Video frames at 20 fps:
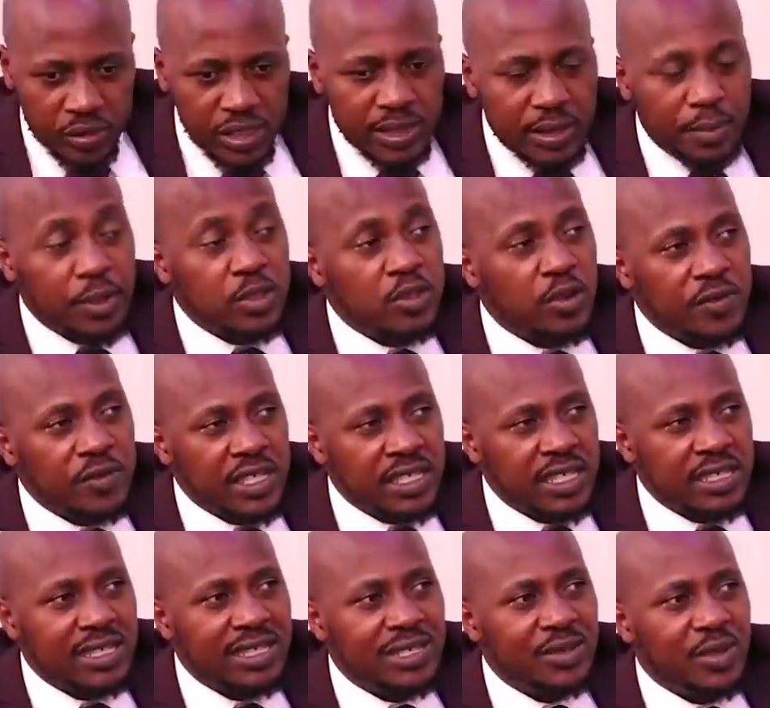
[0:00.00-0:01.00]
you did them out of
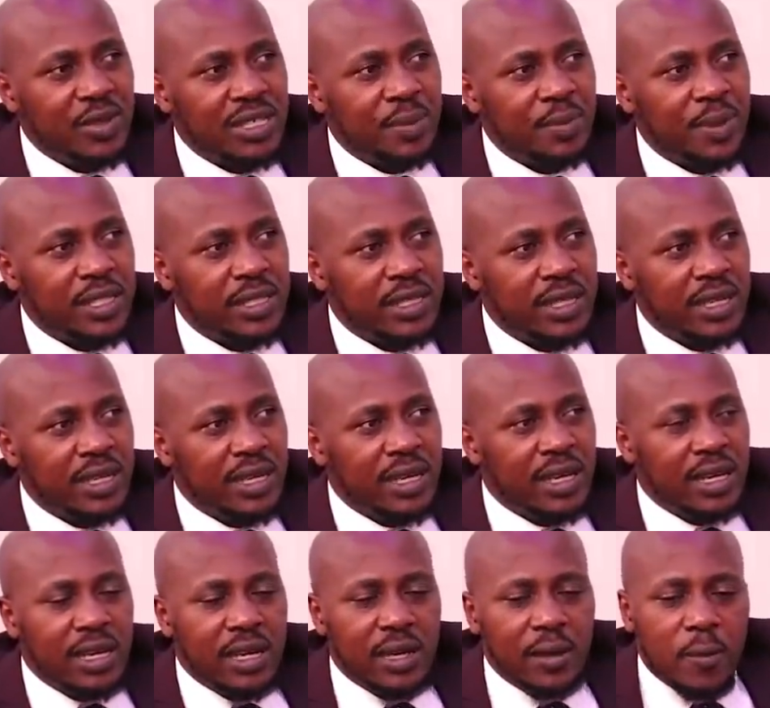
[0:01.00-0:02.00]
necessity, what happened?
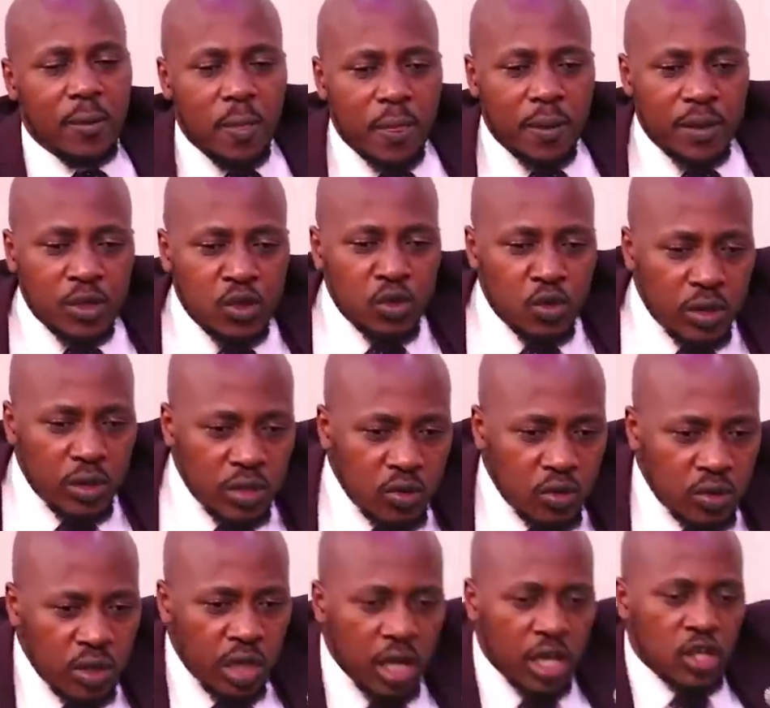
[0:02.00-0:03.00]
You
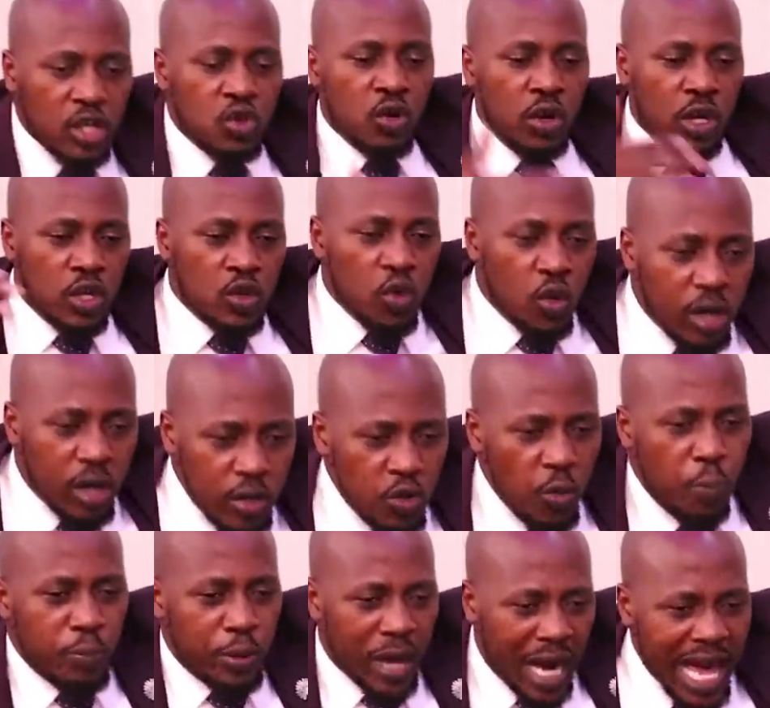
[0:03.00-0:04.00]

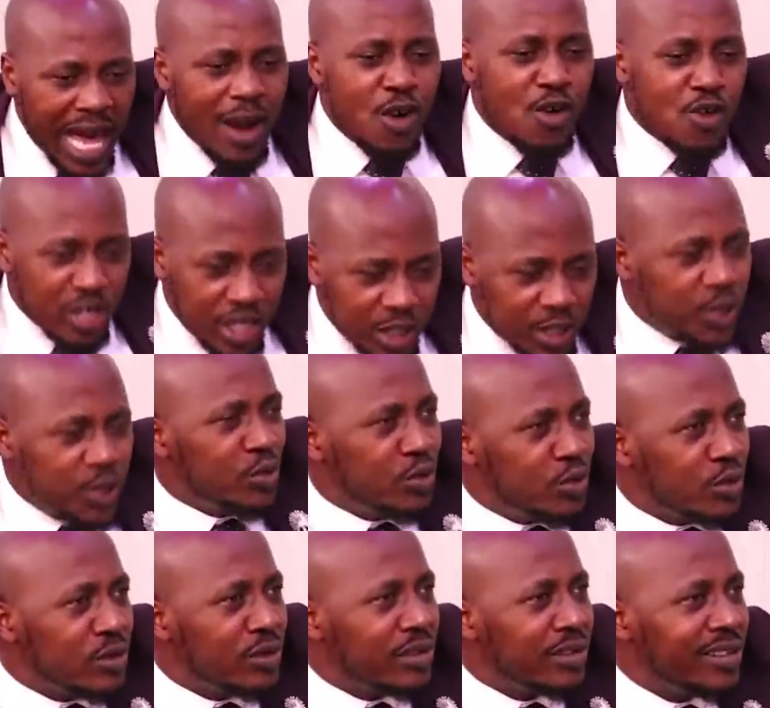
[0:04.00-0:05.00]
plowed
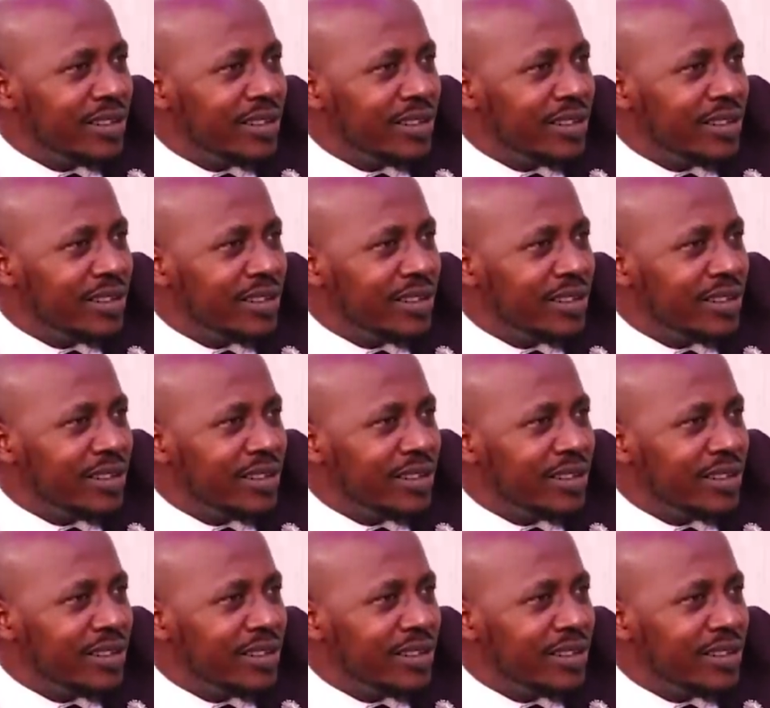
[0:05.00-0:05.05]
through.